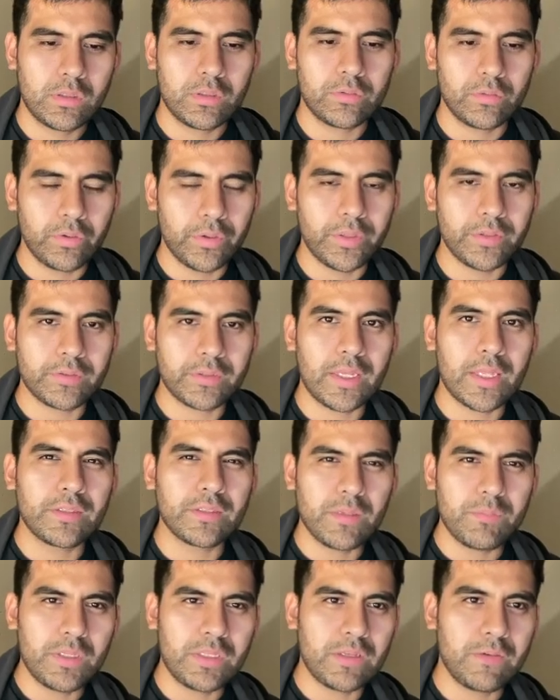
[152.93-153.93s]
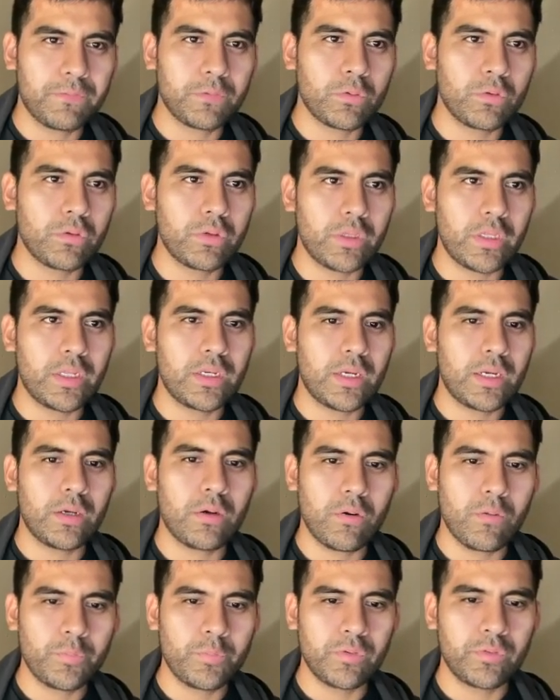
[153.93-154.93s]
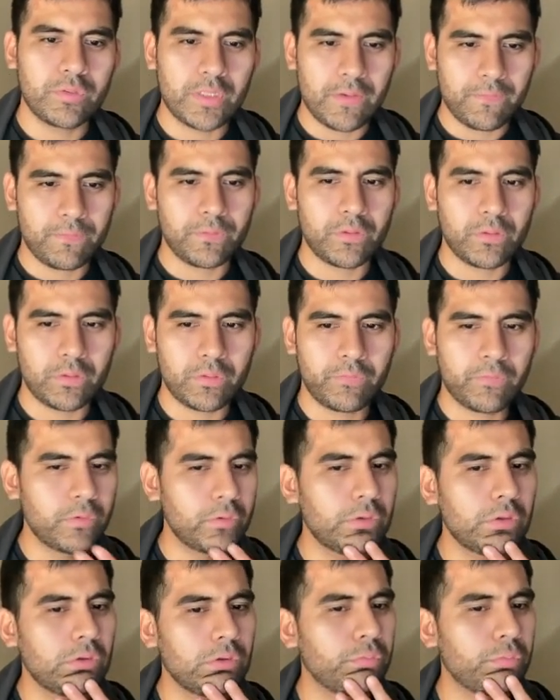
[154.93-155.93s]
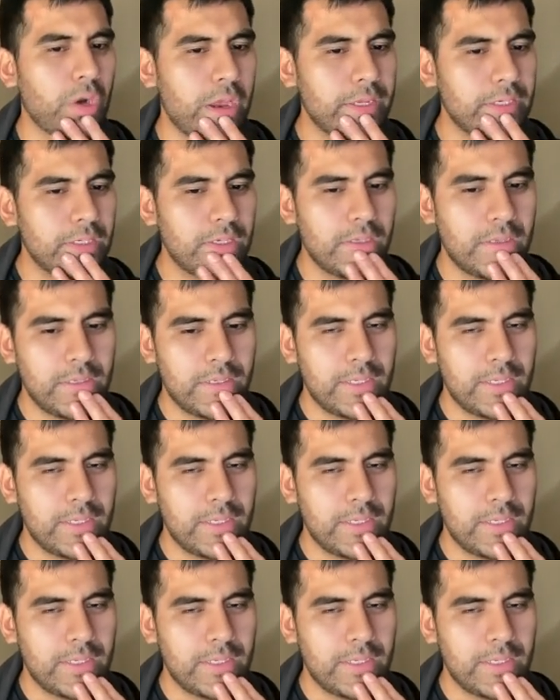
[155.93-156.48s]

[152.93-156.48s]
So it's gonna be difficult, and I hope you stay for the ride.